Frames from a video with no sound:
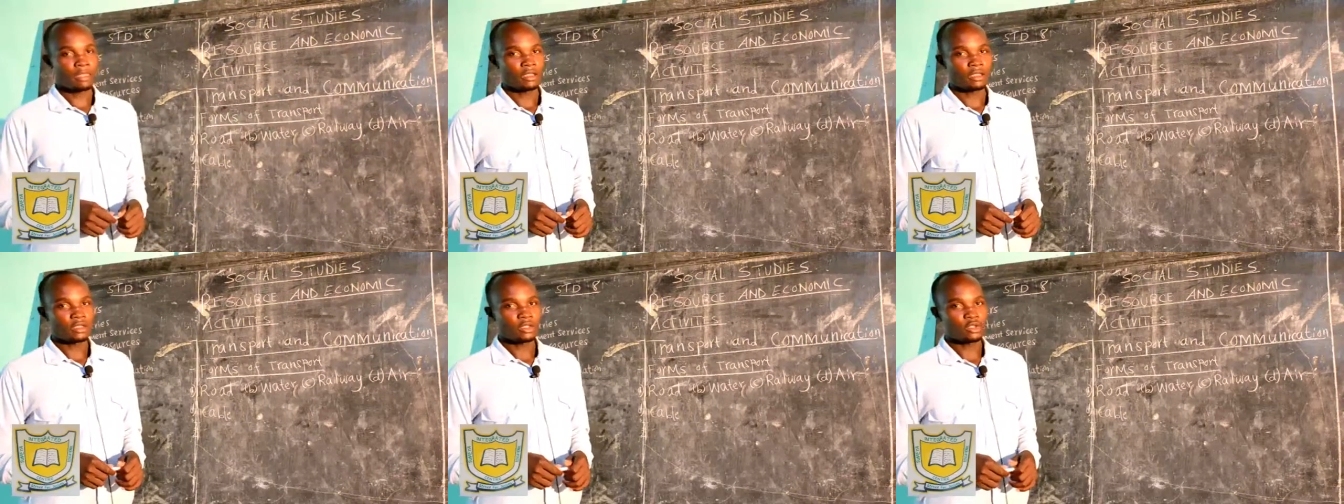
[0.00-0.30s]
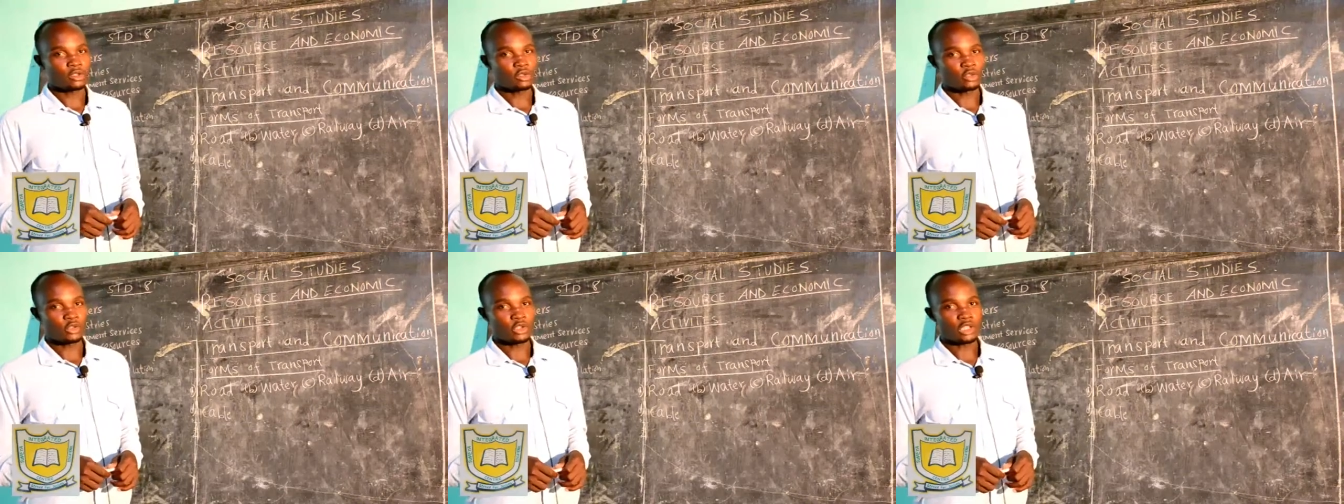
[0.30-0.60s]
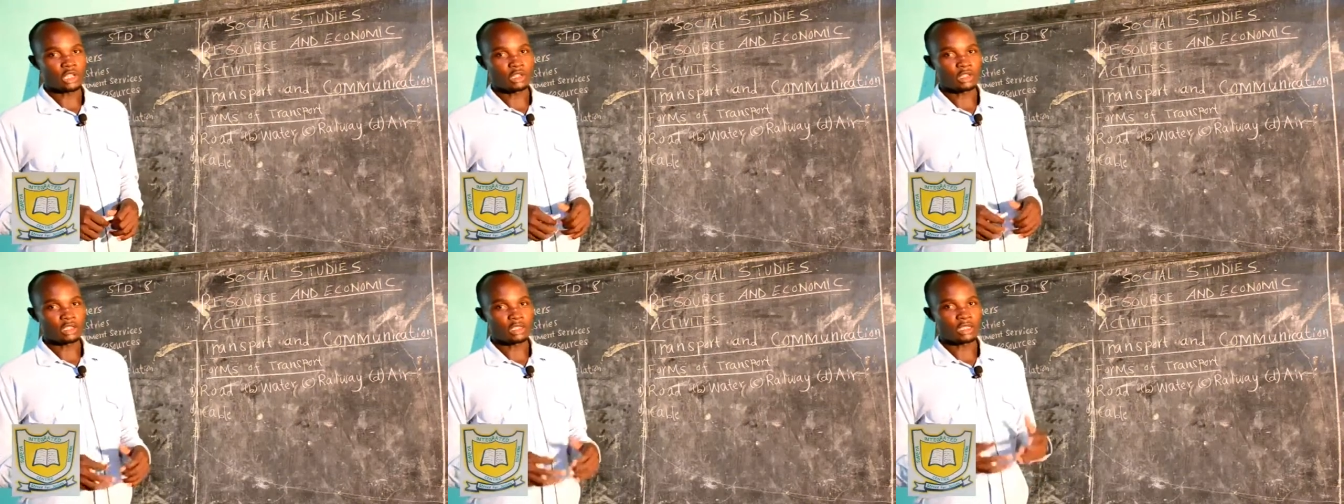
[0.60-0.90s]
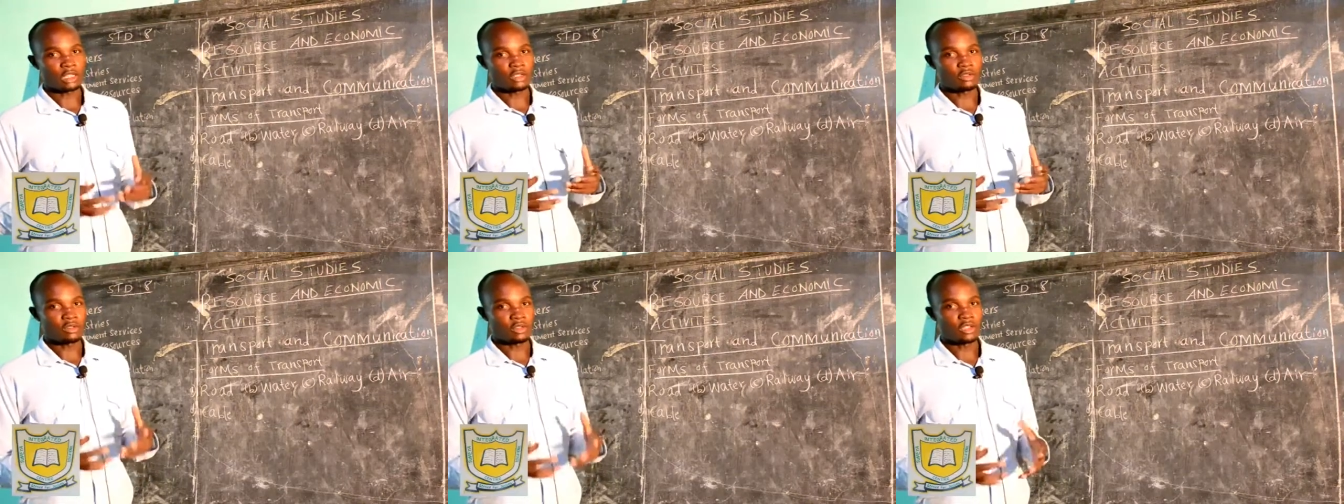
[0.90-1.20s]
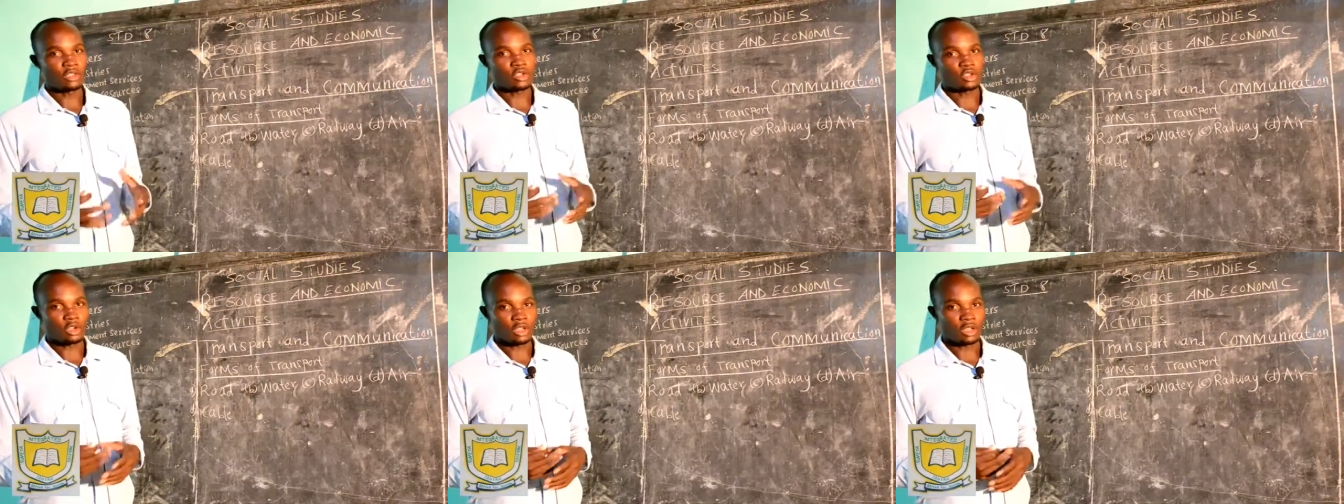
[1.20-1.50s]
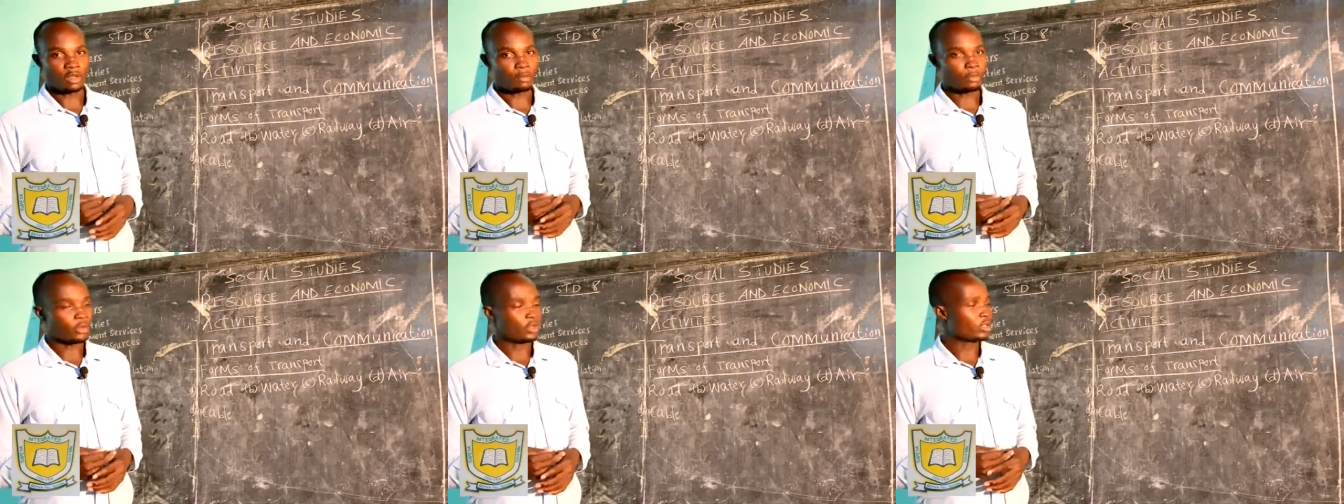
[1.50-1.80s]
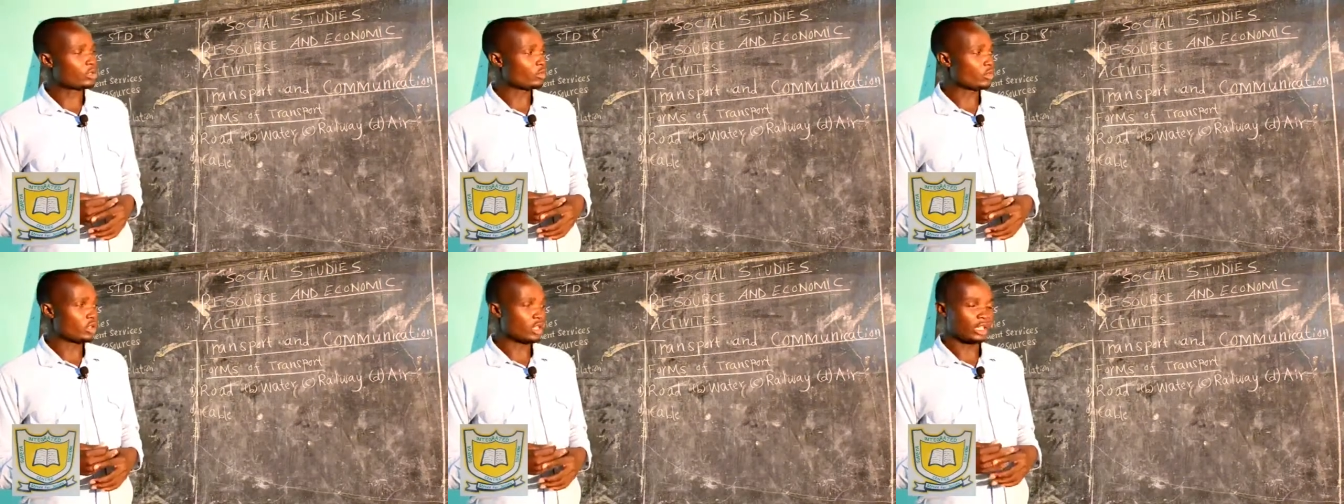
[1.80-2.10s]
So we shall start with the
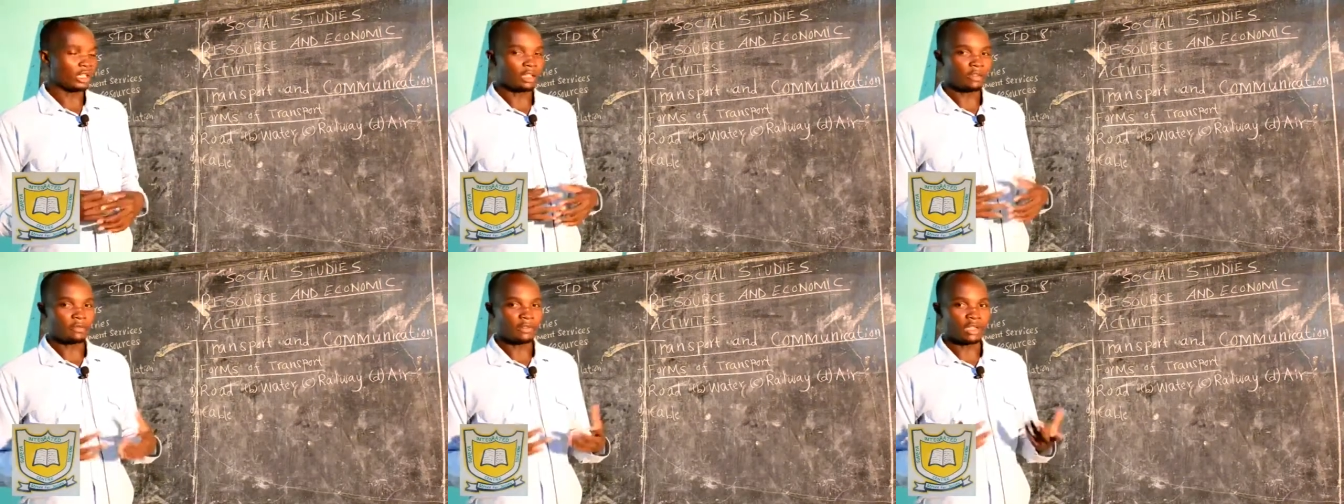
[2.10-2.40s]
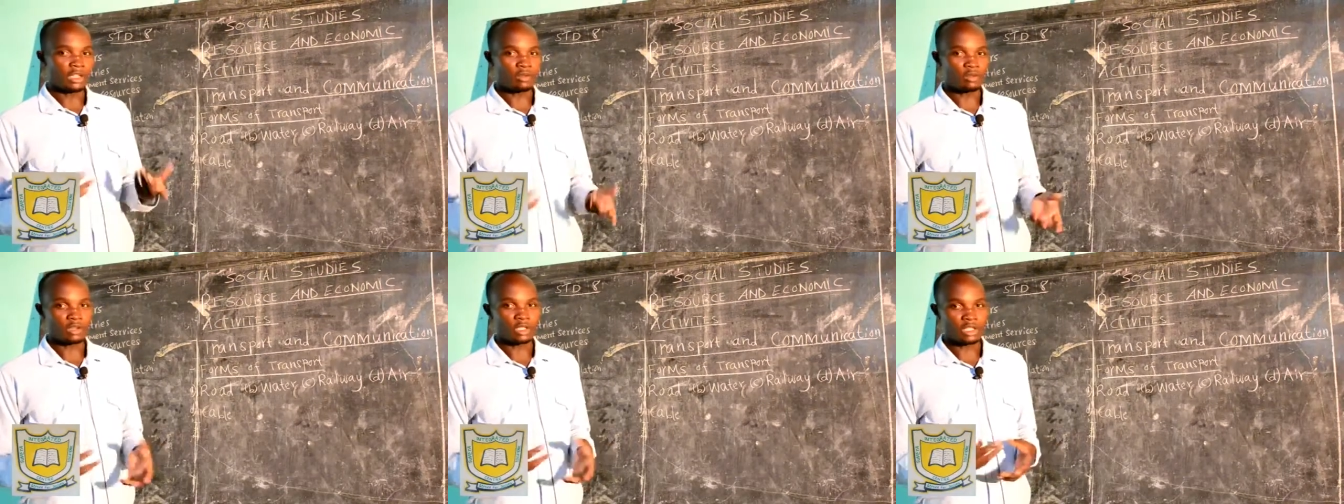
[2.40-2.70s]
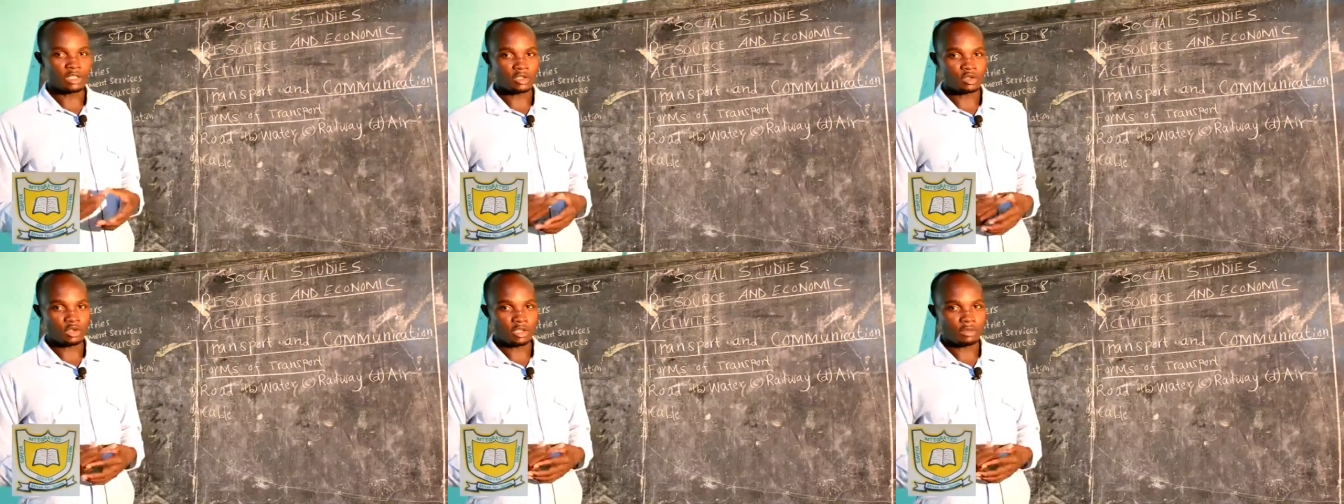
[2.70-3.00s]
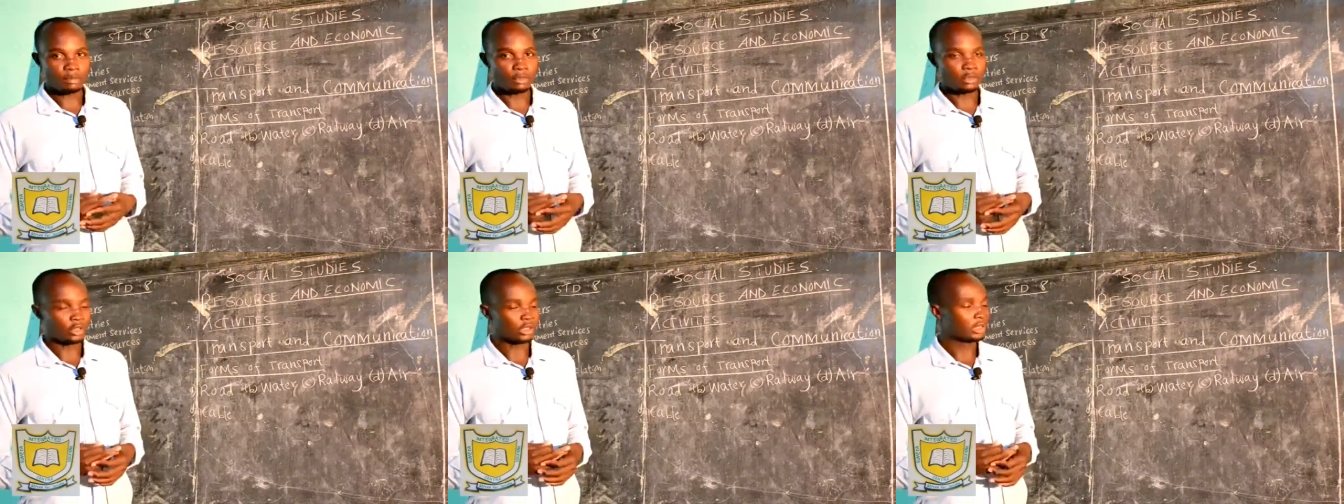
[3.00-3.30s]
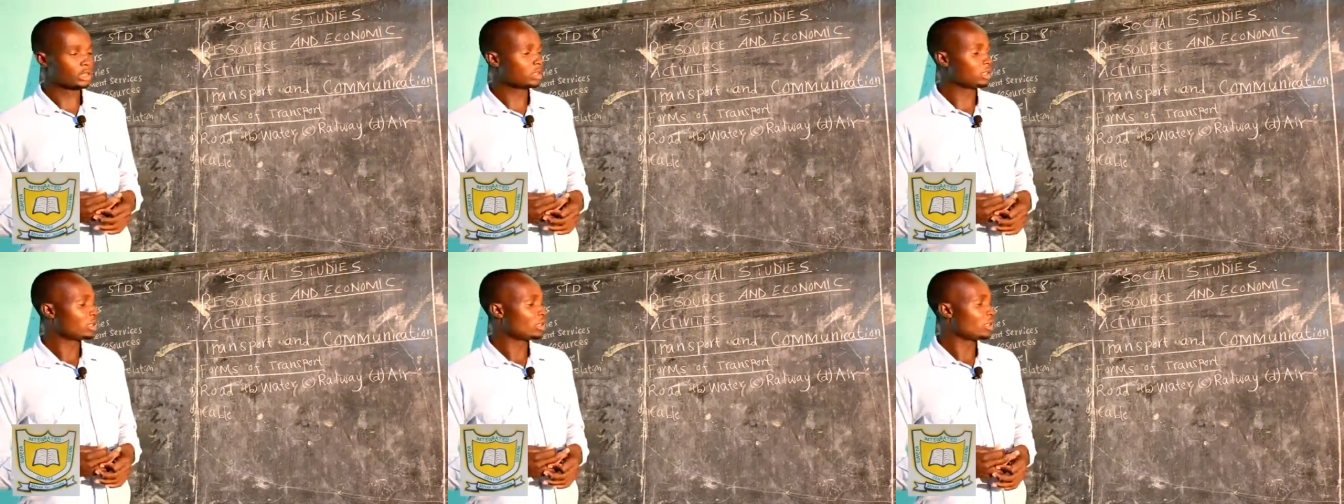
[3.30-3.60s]
transport. We shall define what is transport.